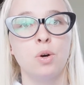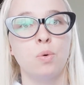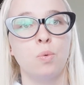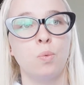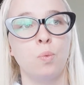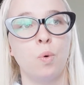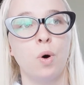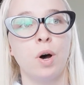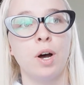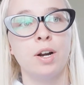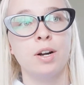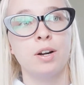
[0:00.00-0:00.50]

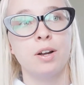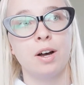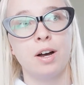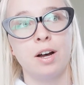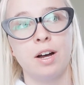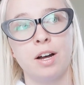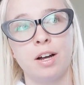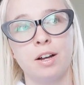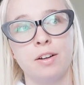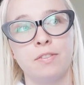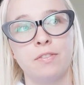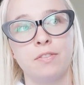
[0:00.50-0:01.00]
one
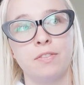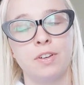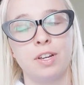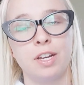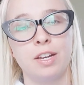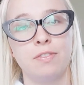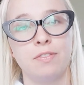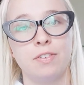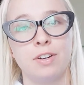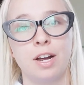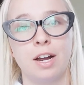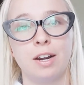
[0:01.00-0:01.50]
of,
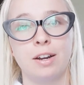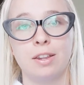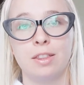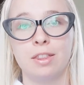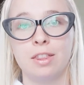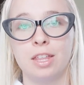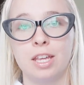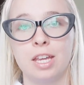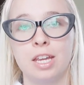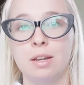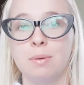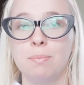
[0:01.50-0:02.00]
if
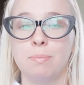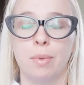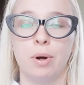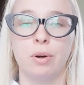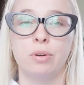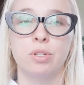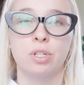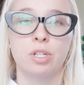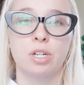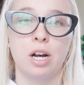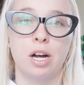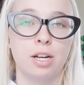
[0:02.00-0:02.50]
not the
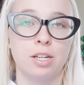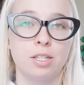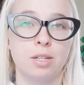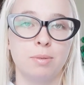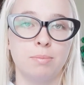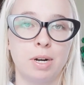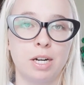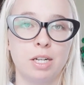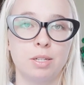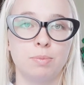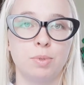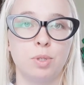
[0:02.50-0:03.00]
most
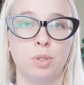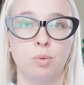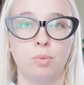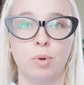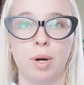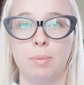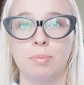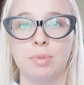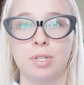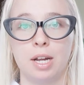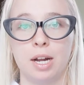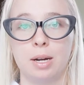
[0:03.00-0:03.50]
customizable
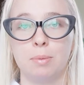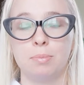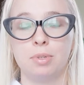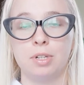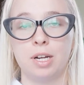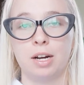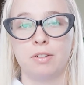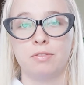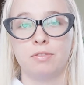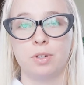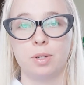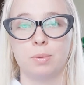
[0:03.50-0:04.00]
website
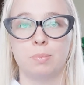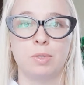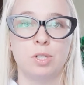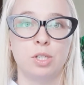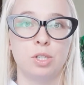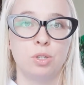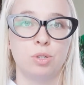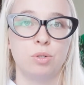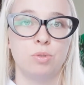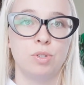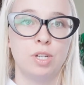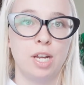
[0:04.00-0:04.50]
platform
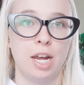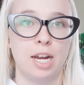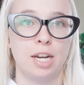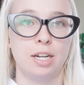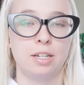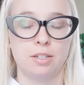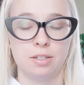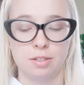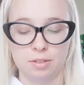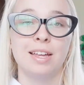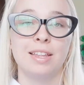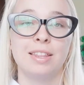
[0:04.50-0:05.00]
to
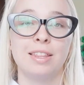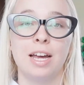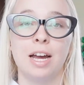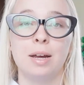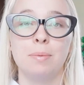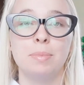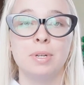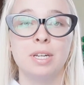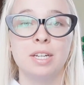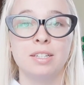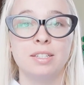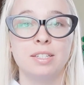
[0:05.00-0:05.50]
date.
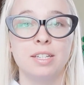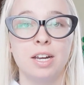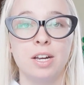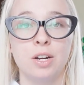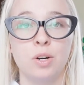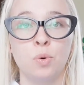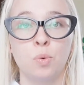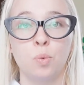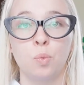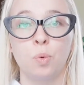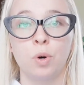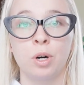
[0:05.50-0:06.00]
That being
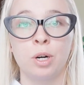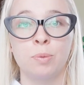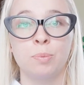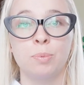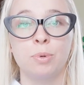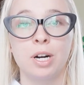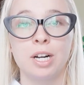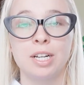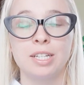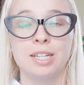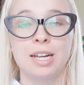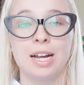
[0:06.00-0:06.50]
said,
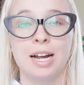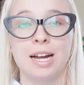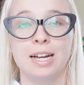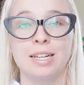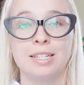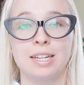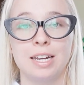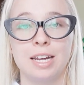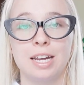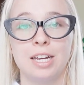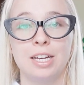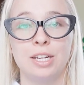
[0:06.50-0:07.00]
WordPress
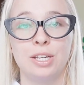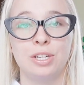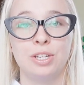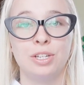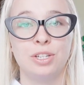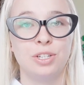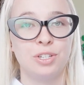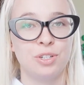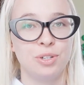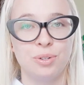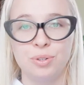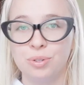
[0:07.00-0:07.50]
has a
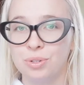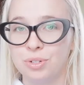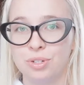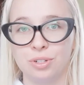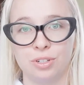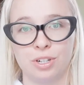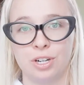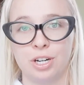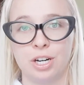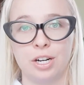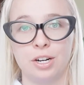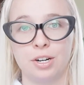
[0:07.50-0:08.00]
huge
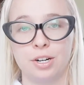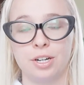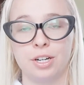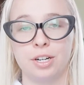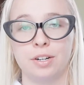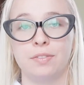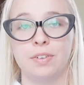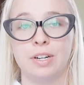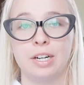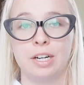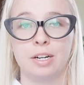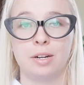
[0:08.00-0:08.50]
learning
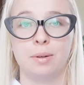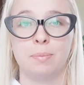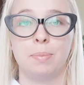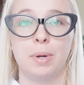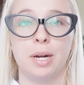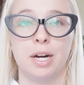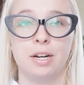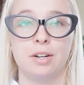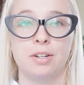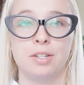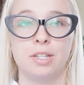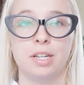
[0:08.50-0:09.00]
curve in
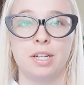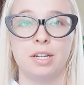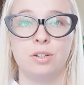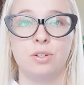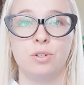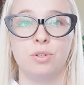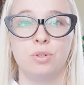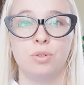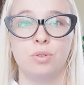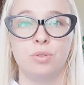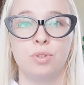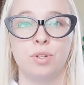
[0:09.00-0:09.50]
comparison
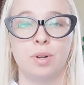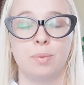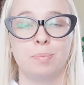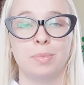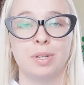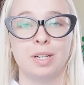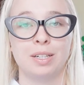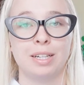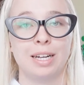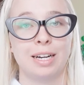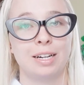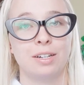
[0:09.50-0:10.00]
to
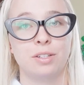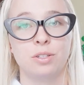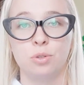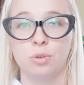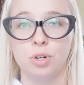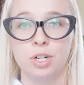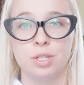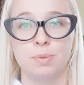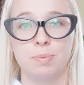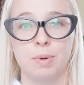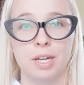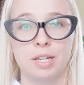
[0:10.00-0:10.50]
something like
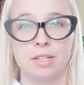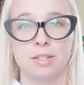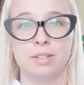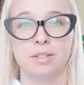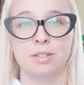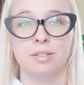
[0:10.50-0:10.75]
Squarespace.